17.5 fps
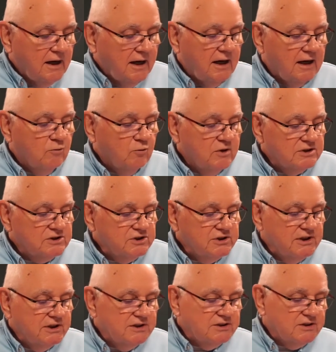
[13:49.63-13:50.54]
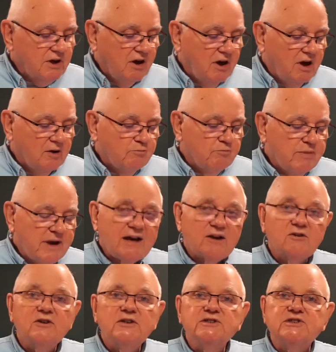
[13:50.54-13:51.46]
which is on
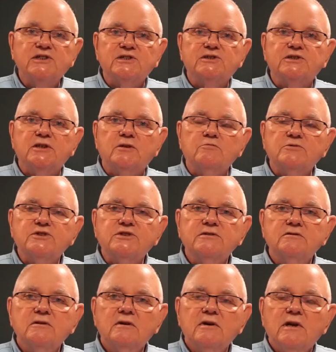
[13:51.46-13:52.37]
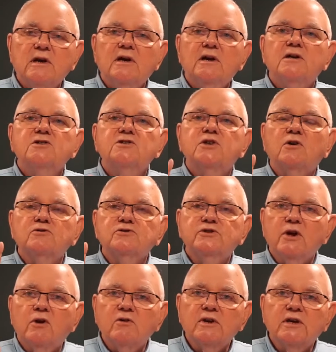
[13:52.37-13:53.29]
battery systems. So
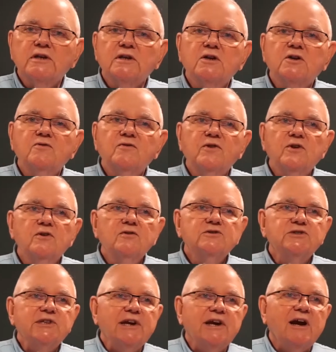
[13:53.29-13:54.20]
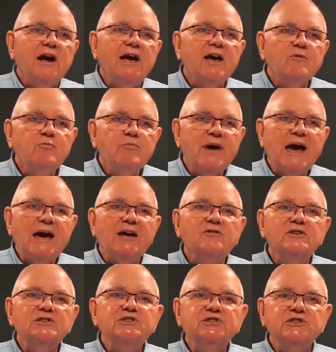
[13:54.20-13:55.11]
don't get confused here. I have
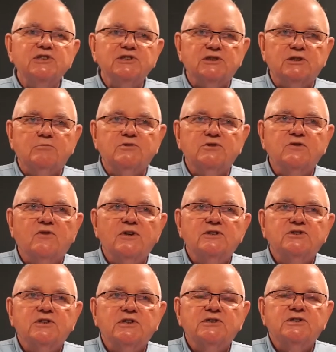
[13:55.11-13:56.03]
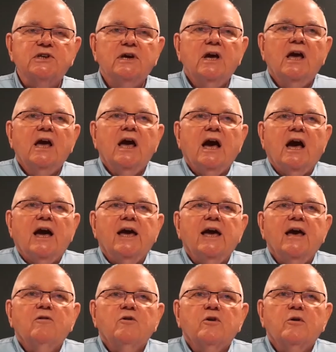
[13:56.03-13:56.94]
battery systems. For instance, I
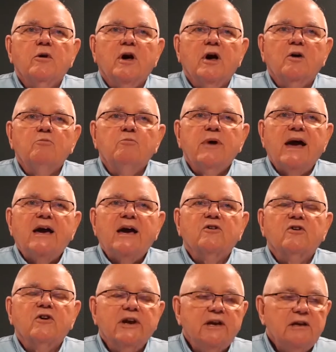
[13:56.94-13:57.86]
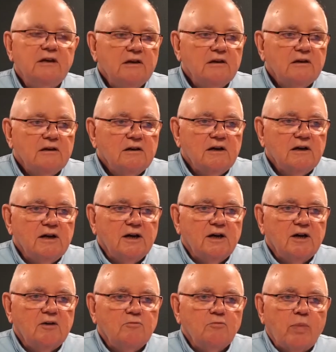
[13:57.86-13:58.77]
have a battery
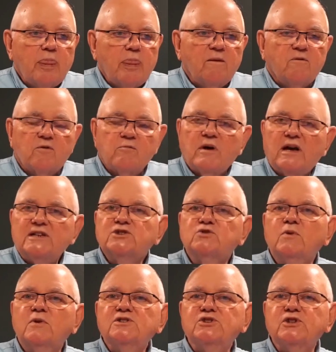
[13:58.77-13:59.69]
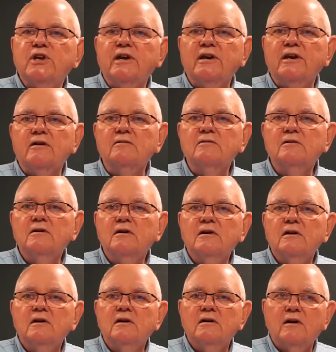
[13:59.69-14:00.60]
for my switchgear.
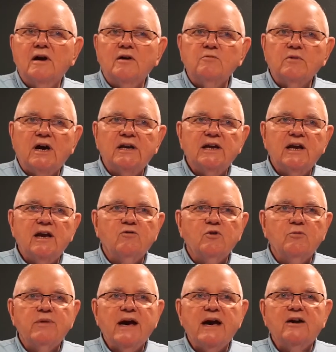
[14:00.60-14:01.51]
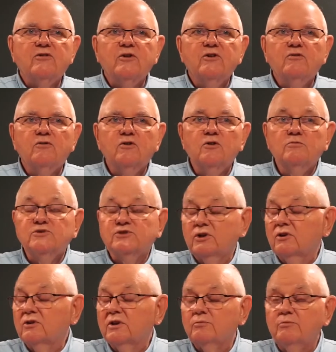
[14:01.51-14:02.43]
I might have a battery room,
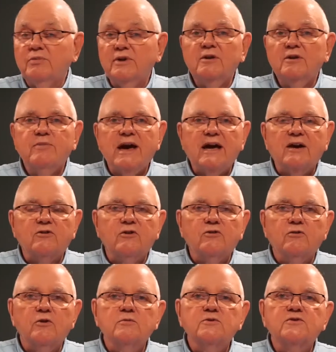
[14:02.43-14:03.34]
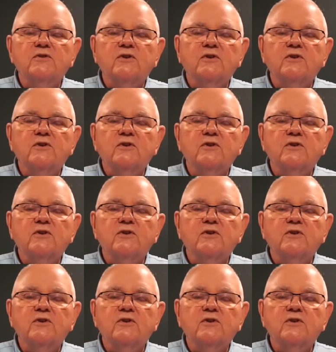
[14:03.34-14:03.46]
certainly big battery rooms for